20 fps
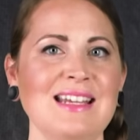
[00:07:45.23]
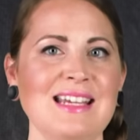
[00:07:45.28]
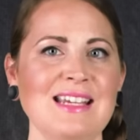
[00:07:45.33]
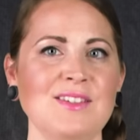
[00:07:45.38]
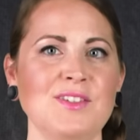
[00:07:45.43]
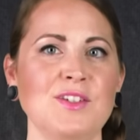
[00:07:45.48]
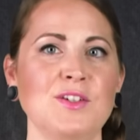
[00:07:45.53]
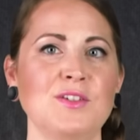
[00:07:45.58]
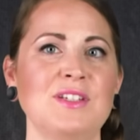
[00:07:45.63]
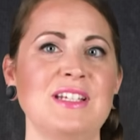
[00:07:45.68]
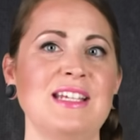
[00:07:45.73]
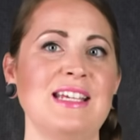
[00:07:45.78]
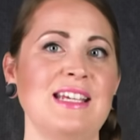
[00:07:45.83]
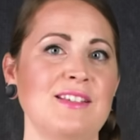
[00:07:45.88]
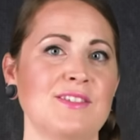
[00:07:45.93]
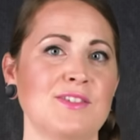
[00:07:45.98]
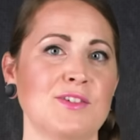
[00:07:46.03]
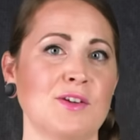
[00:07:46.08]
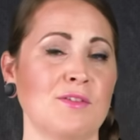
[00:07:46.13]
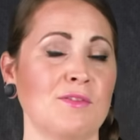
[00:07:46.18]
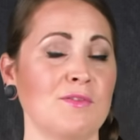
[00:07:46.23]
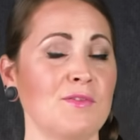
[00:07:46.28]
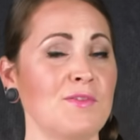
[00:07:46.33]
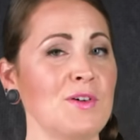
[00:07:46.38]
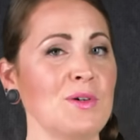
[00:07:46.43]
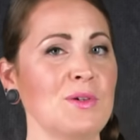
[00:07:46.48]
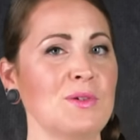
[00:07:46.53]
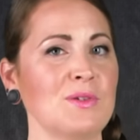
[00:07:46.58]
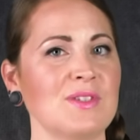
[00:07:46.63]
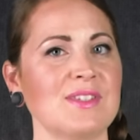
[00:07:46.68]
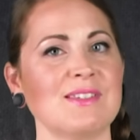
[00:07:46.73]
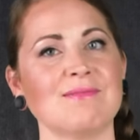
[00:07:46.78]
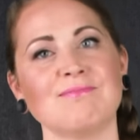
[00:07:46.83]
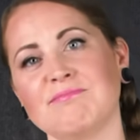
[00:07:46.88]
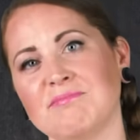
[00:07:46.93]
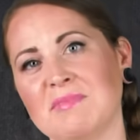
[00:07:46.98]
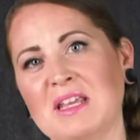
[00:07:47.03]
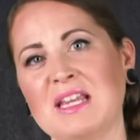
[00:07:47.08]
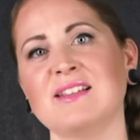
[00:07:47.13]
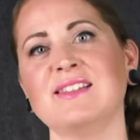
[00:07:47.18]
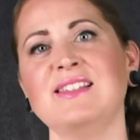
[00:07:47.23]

easier to eat certain foods, like